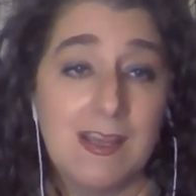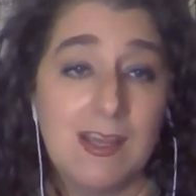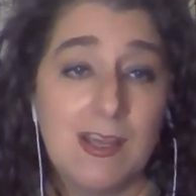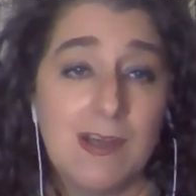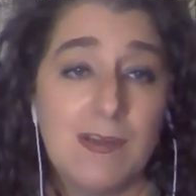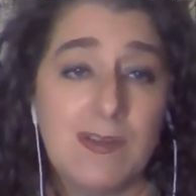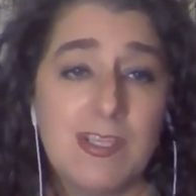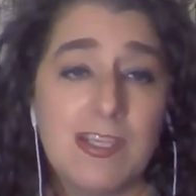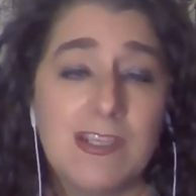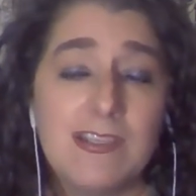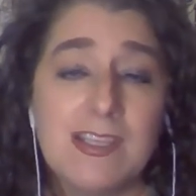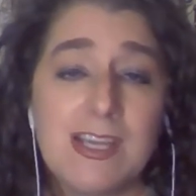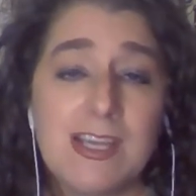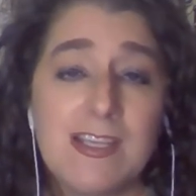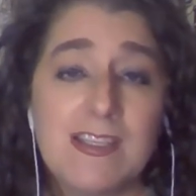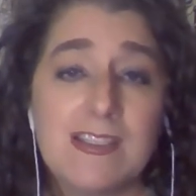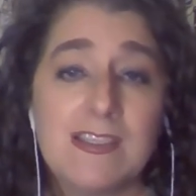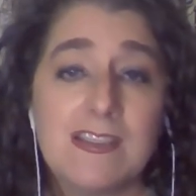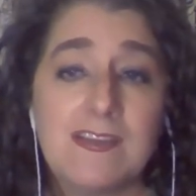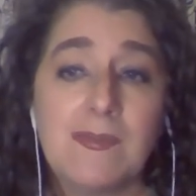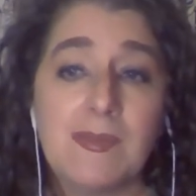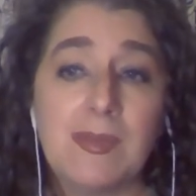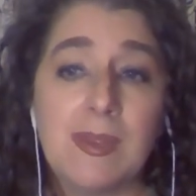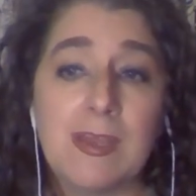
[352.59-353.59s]
Hotel
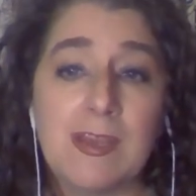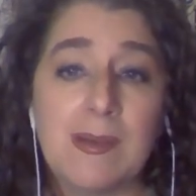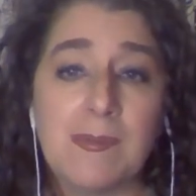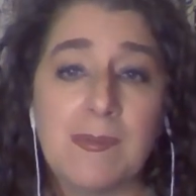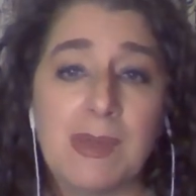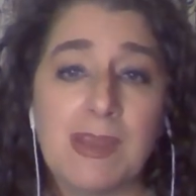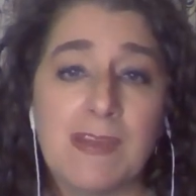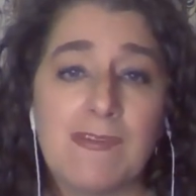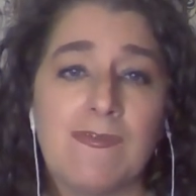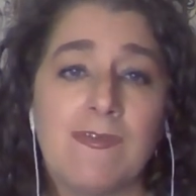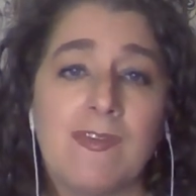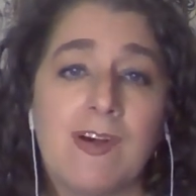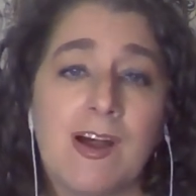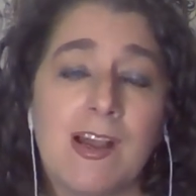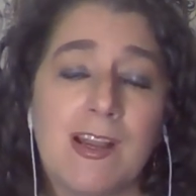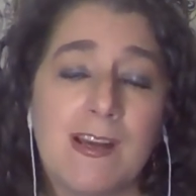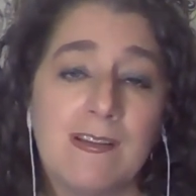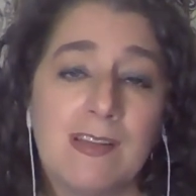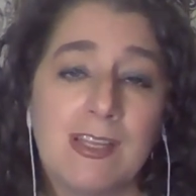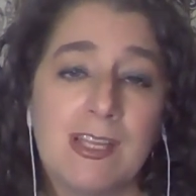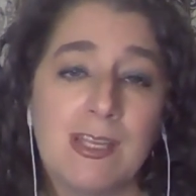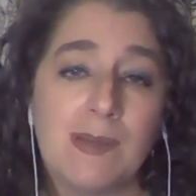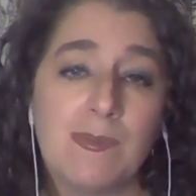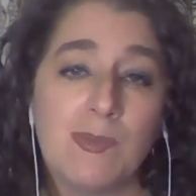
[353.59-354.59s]
taxes have become a
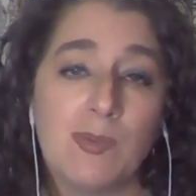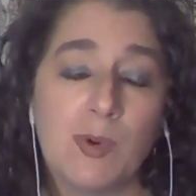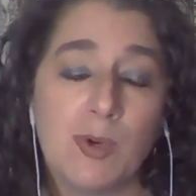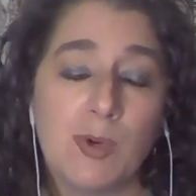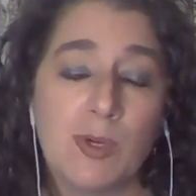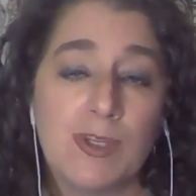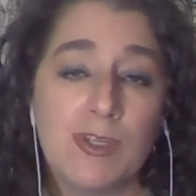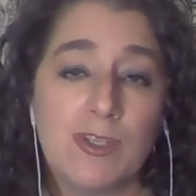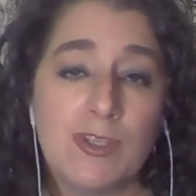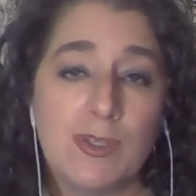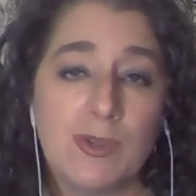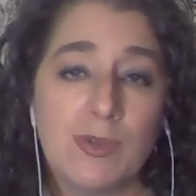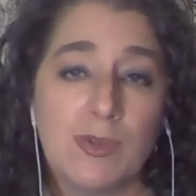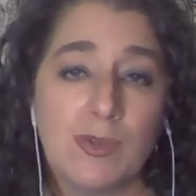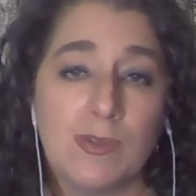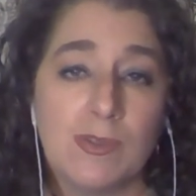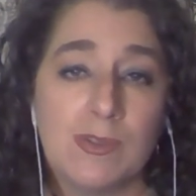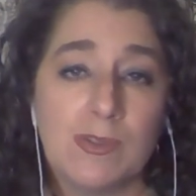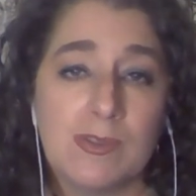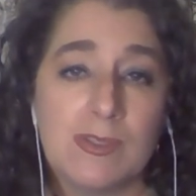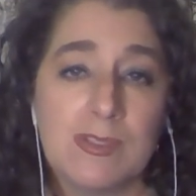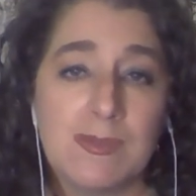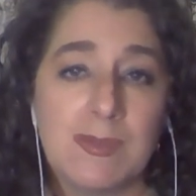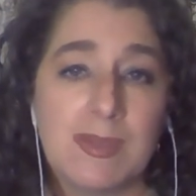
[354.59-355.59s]
vitally important tool
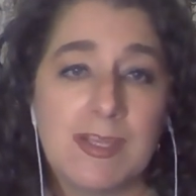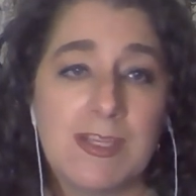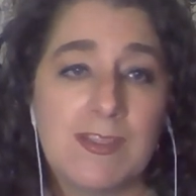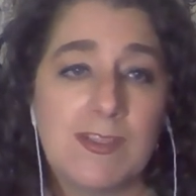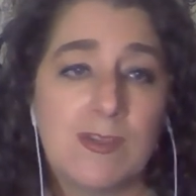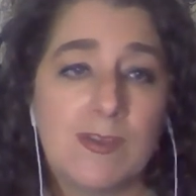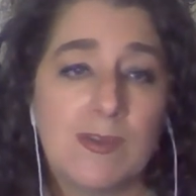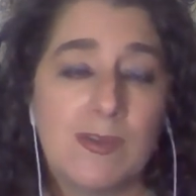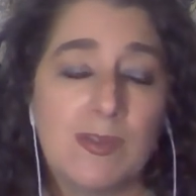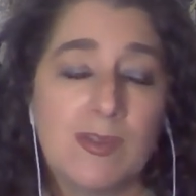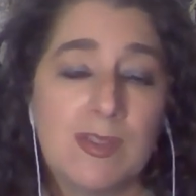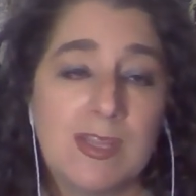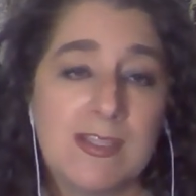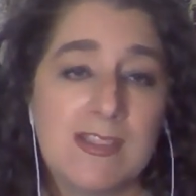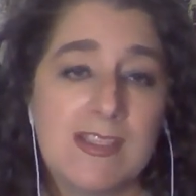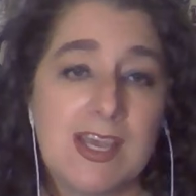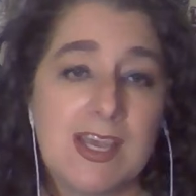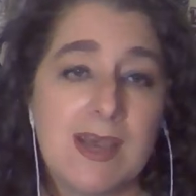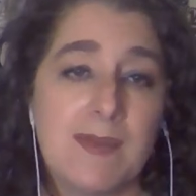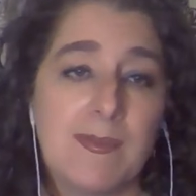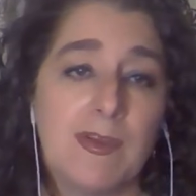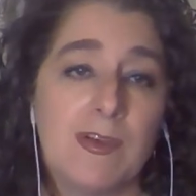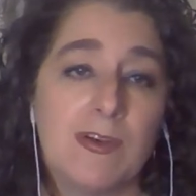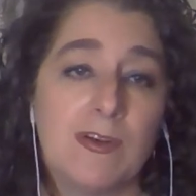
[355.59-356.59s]
to make certain things
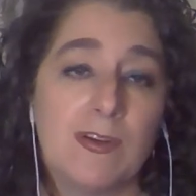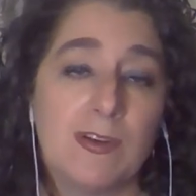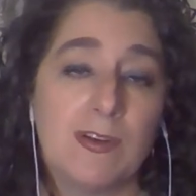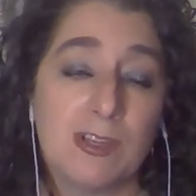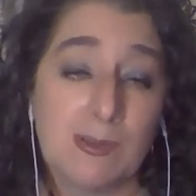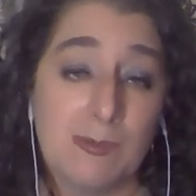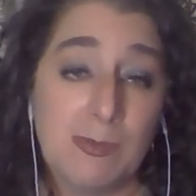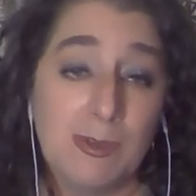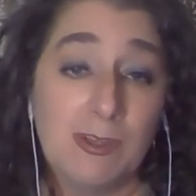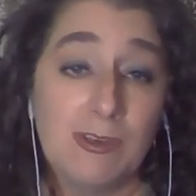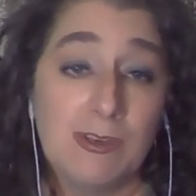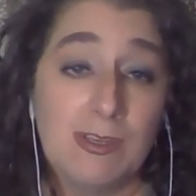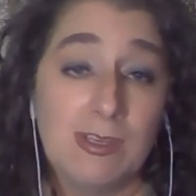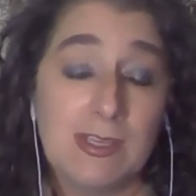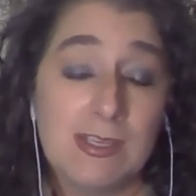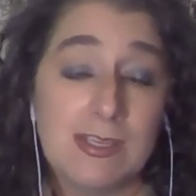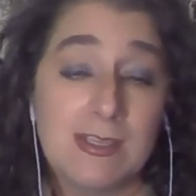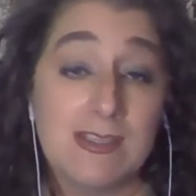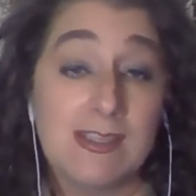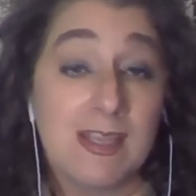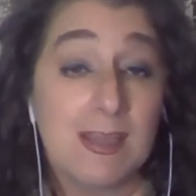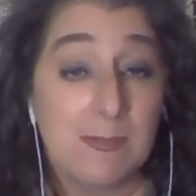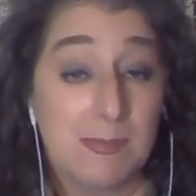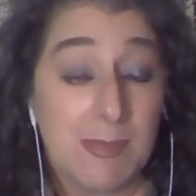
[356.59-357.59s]
happen in our
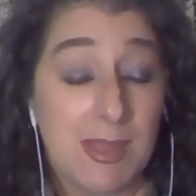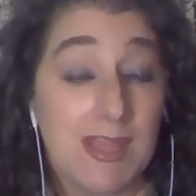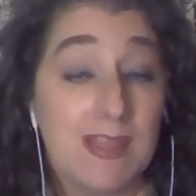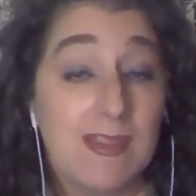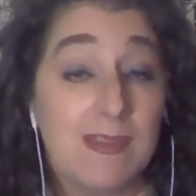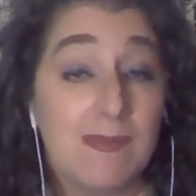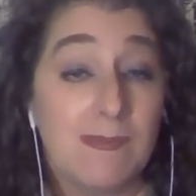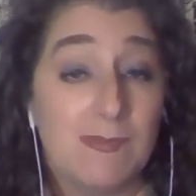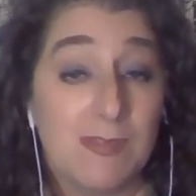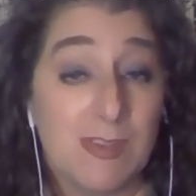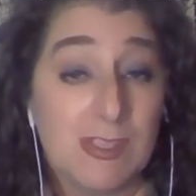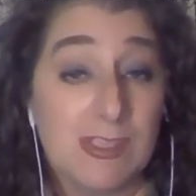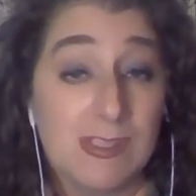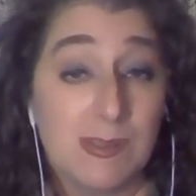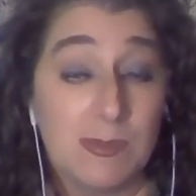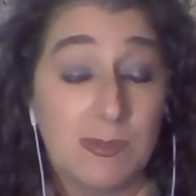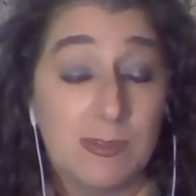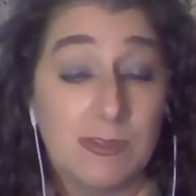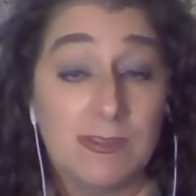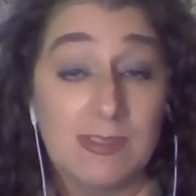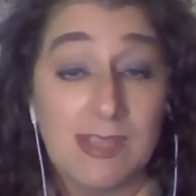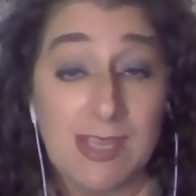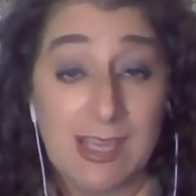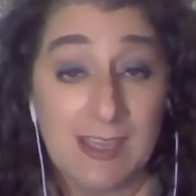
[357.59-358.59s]
communities that make them
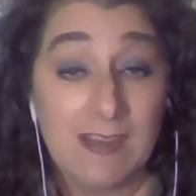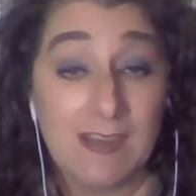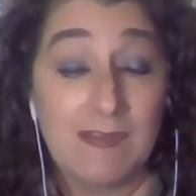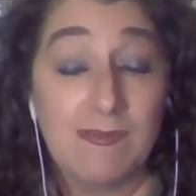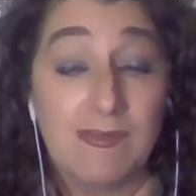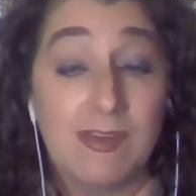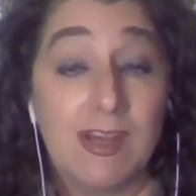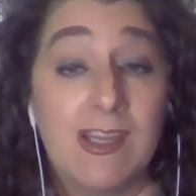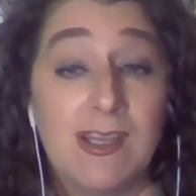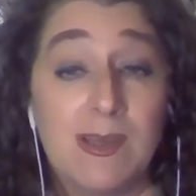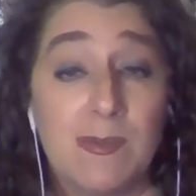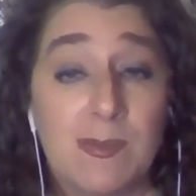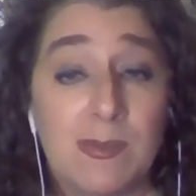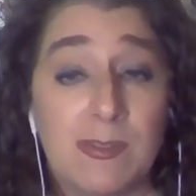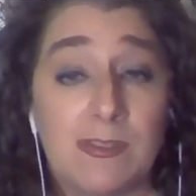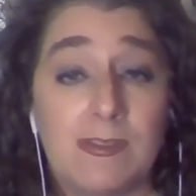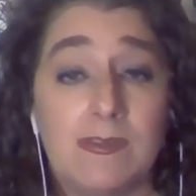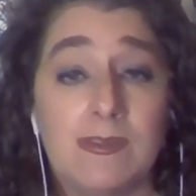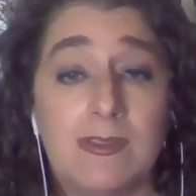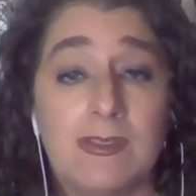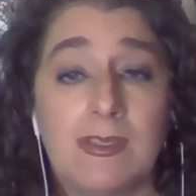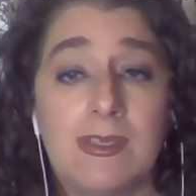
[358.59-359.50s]
visible and viable.